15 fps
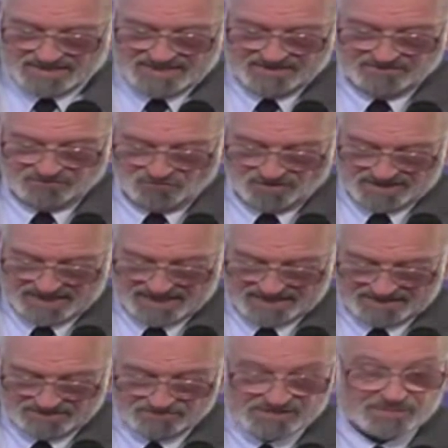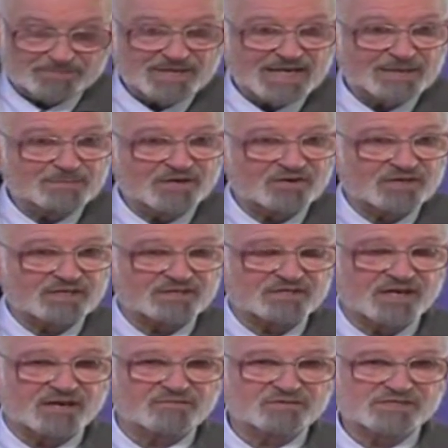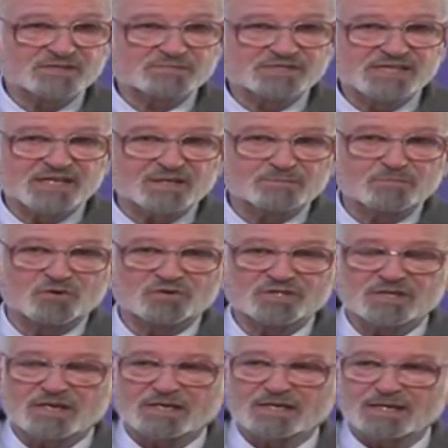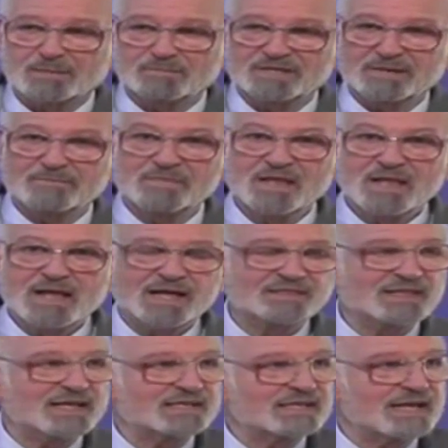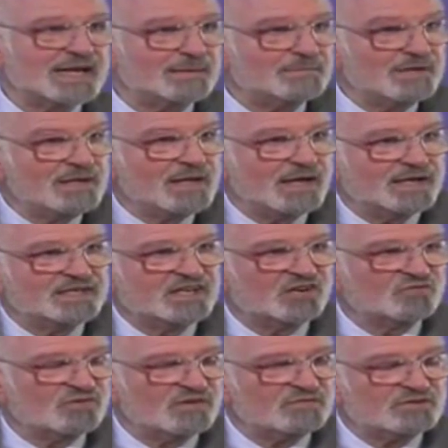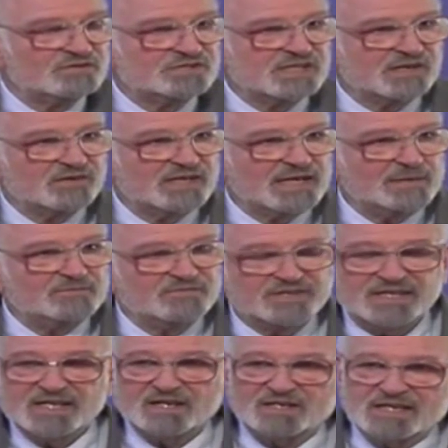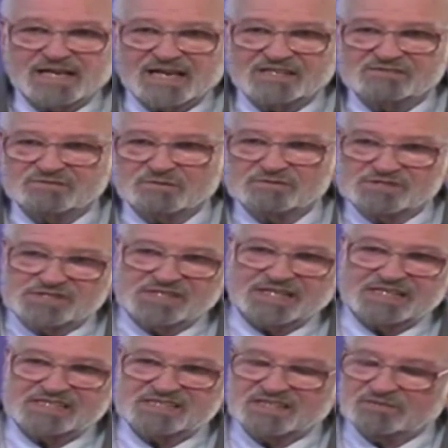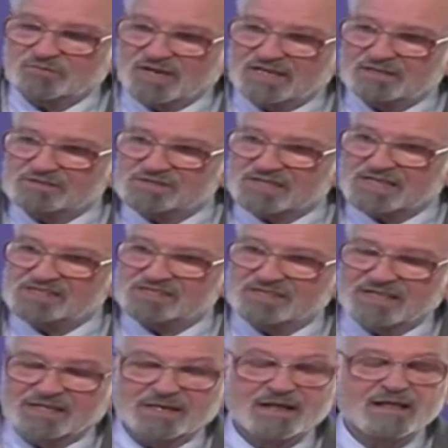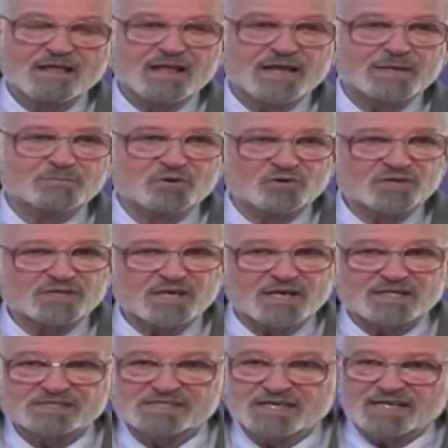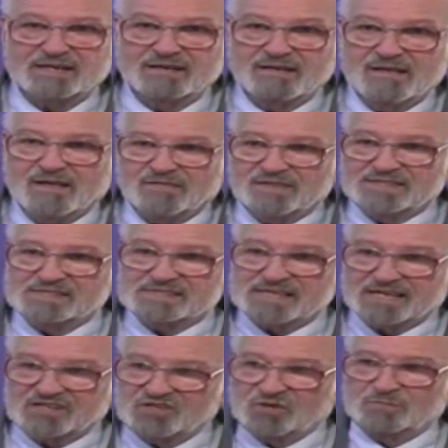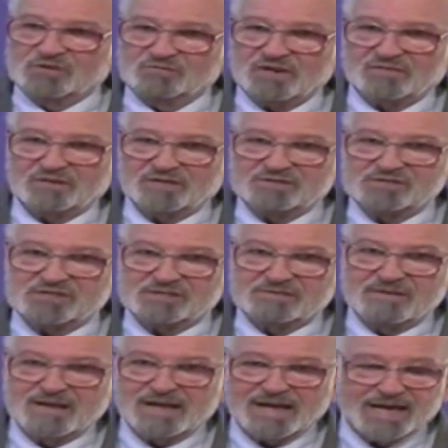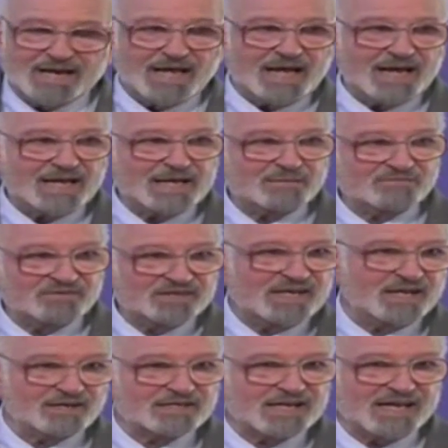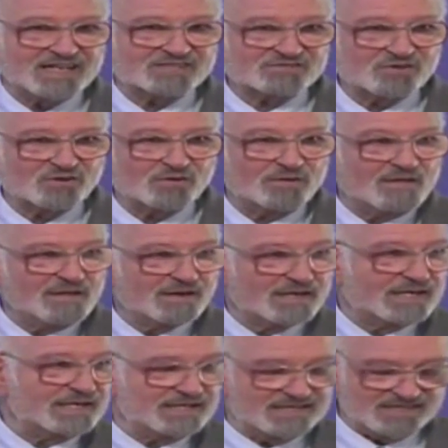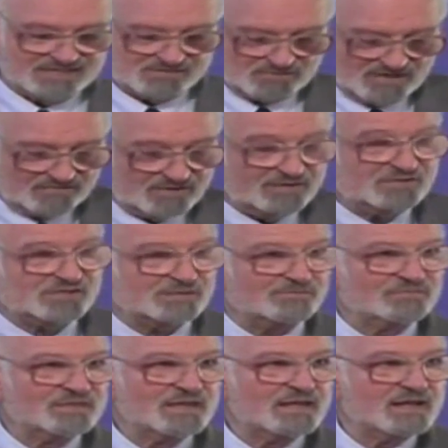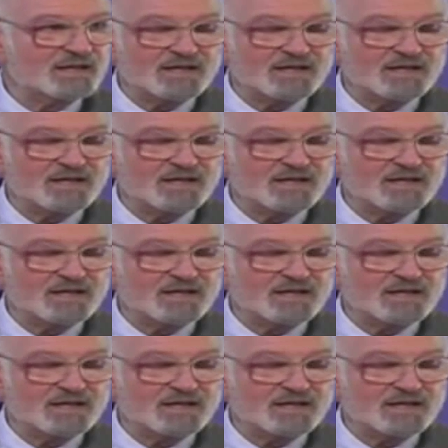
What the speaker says: in 1948, there was a Pan-American conference that was held in Bogota, Colombia. At that time, a young revolutionary named Fidel Castro seized the radio station in Bogota and said, this is a Cuban revolution, and I am Fidel Castro leading this revolution.